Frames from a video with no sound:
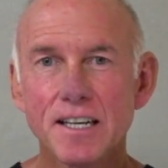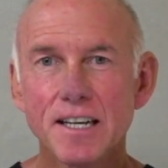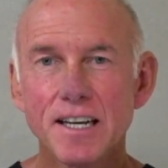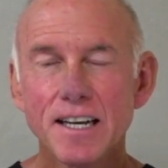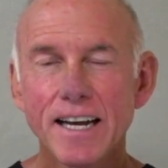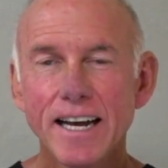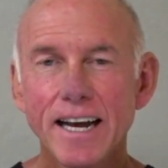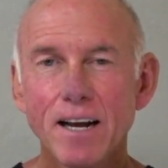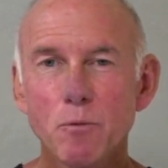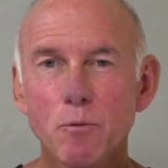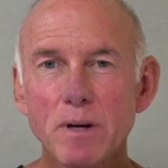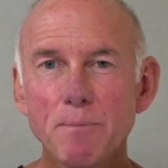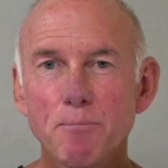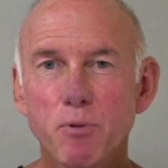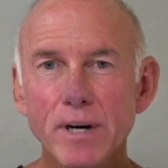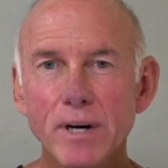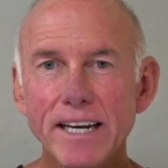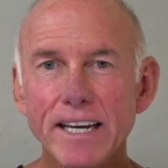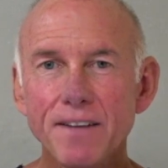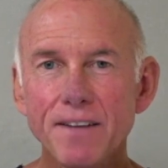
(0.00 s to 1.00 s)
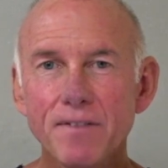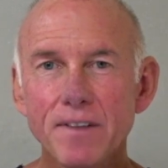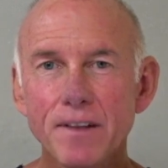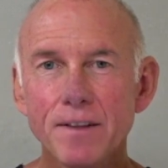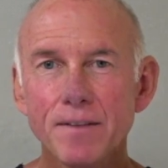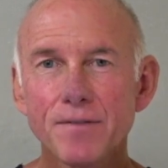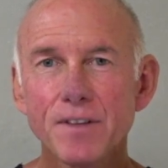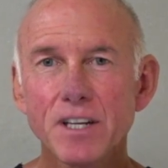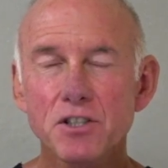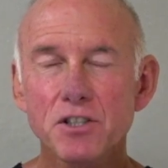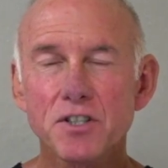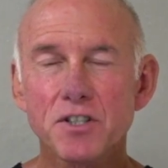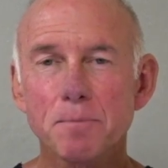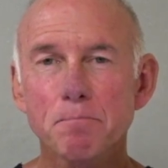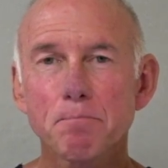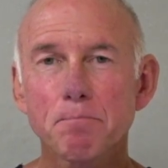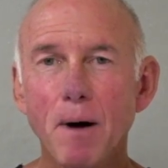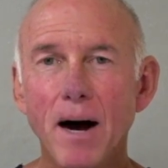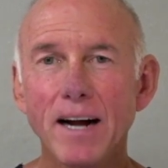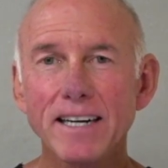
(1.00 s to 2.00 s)
and we bring this
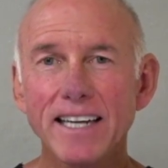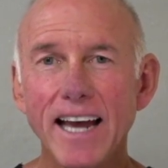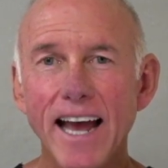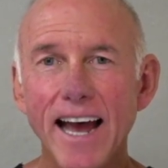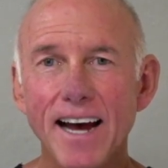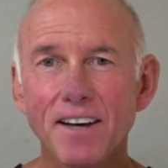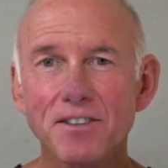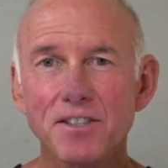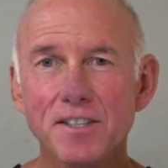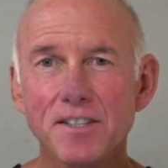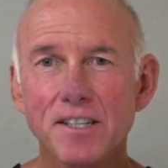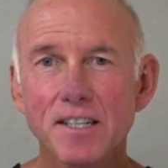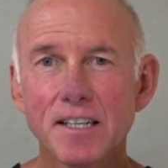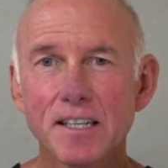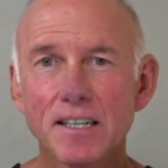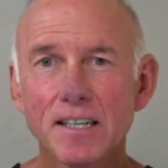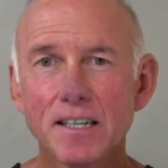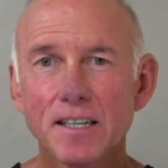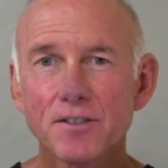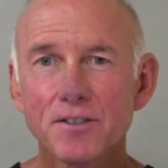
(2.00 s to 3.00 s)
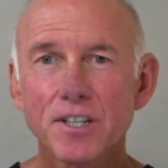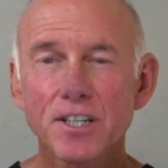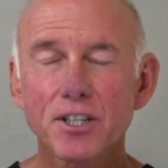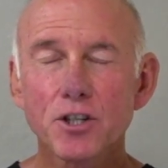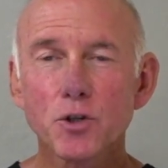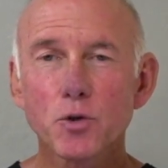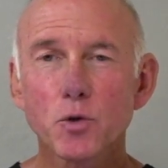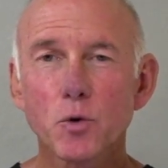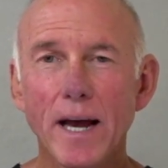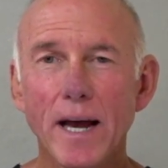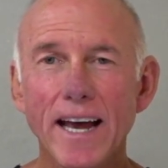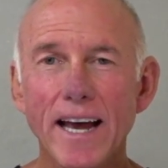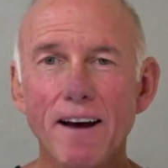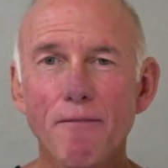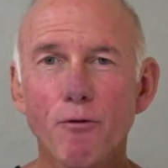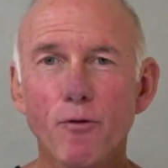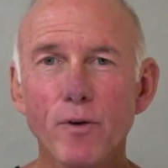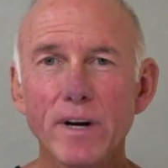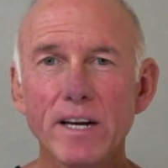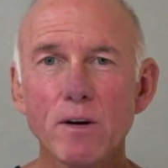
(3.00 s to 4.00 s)
podcast to you
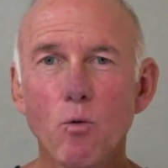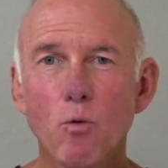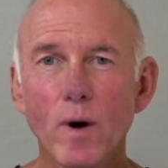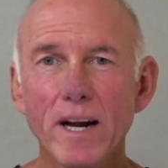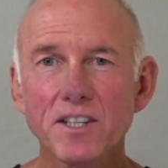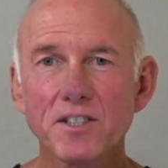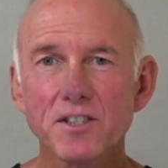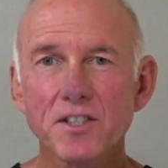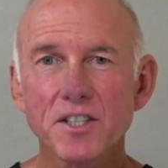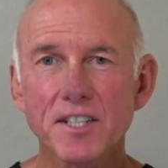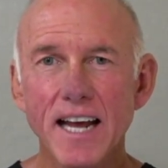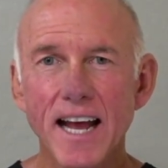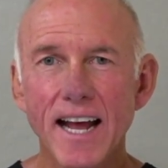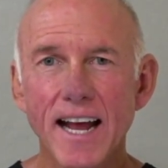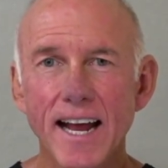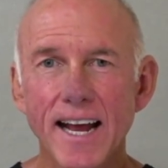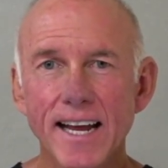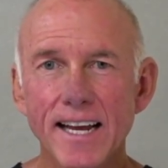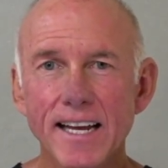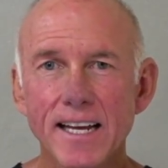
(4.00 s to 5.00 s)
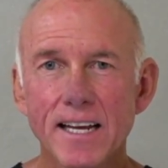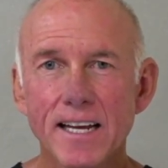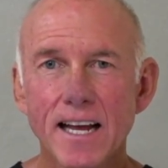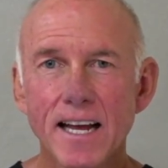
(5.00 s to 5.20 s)
every Wednesday